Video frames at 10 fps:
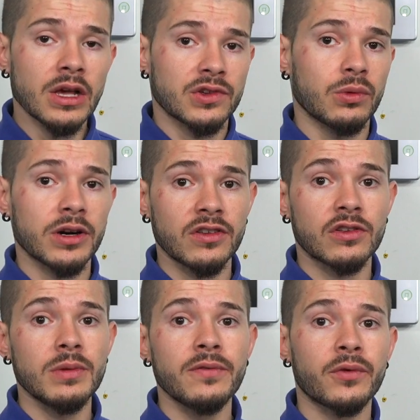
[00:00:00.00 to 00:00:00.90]
So what does
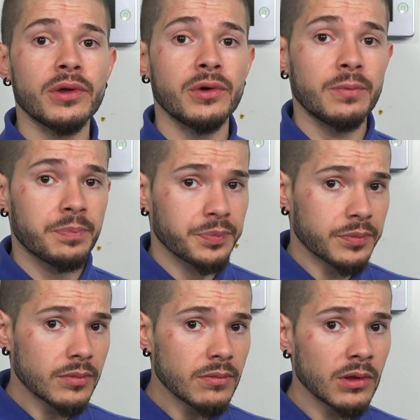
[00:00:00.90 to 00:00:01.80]
this mean for you?
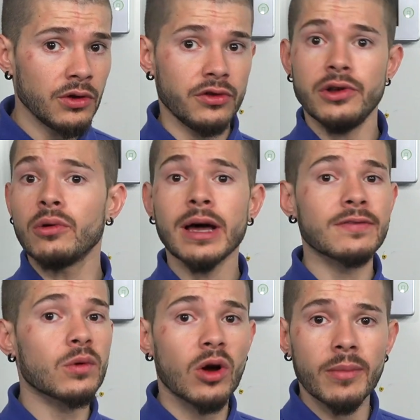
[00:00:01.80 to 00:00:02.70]
You don't
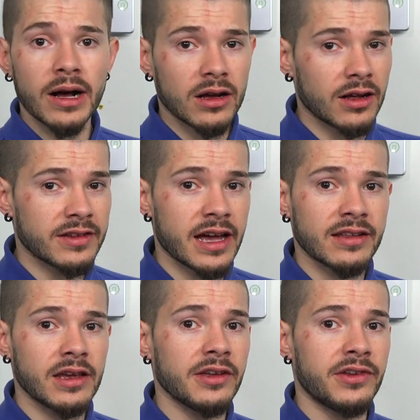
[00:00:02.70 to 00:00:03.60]
have to worry about
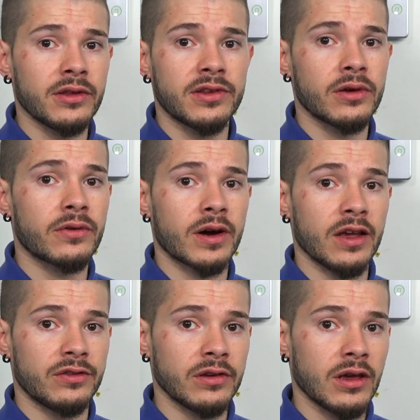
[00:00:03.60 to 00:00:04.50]
contacting A T and T or
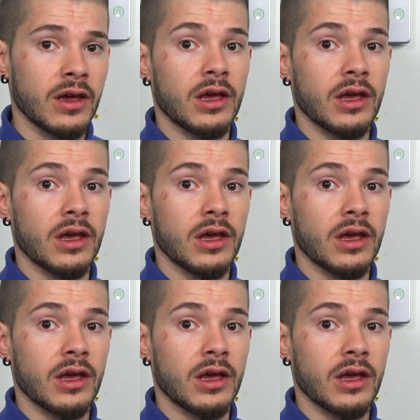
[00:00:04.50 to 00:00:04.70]
Verizon.